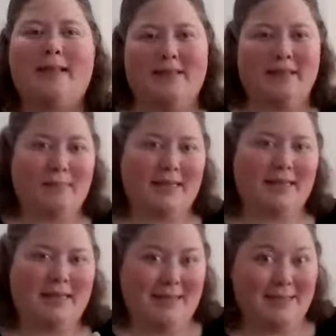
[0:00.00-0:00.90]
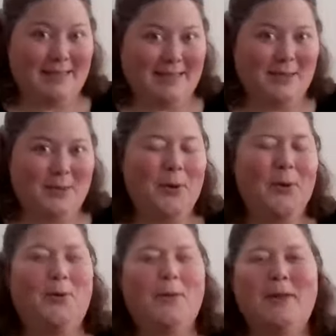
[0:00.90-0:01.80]
my limit is
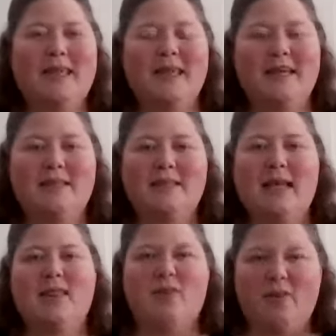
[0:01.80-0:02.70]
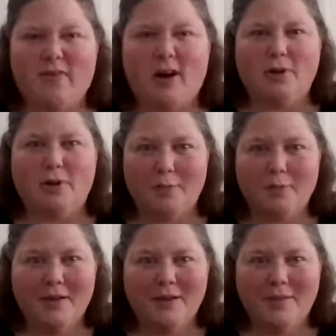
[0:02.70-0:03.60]
with kids and their volume,
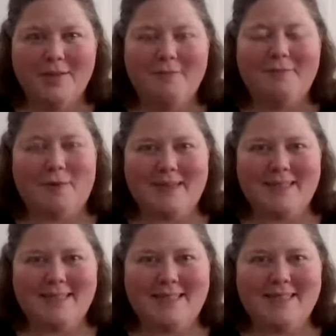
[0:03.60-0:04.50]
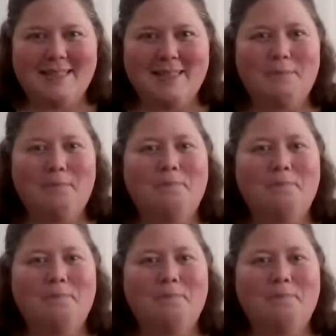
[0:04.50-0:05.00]
for instance.